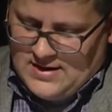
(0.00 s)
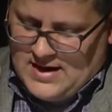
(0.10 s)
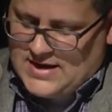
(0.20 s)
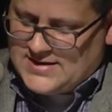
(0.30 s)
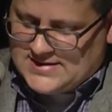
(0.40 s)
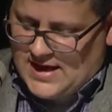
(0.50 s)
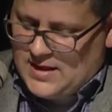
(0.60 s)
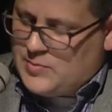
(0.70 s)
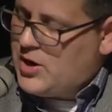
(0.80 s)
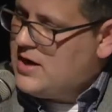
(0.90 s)
and to
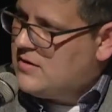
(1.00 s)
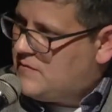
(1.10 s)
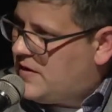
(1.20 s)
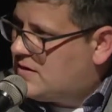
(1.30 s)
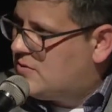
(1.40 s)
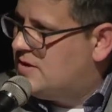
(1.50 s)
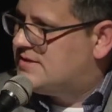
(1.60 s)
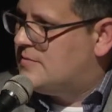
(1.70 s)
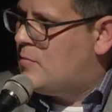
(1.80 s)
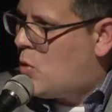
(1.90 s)
celebrate your victories
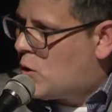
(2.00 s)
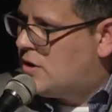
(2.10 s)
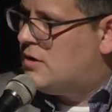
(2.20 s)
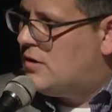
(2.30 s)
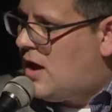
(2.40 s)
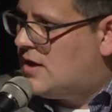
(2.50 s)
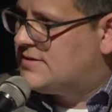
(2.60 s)
and mourn your loss.